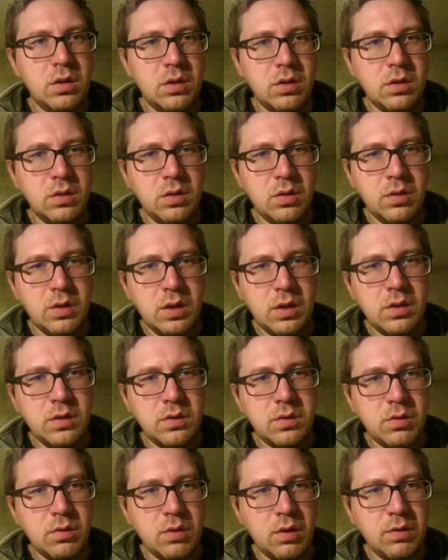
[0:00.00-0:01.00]
No, that is
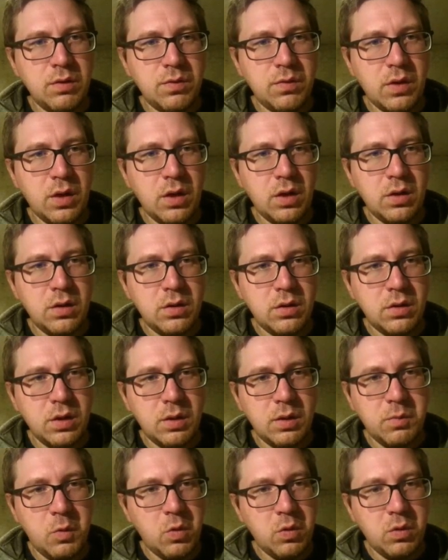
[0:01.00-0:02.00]
the right file.
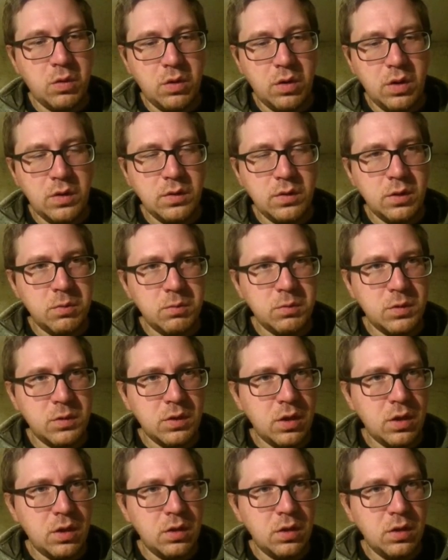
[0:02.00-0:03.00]
I'm going crazy. I'm sorry.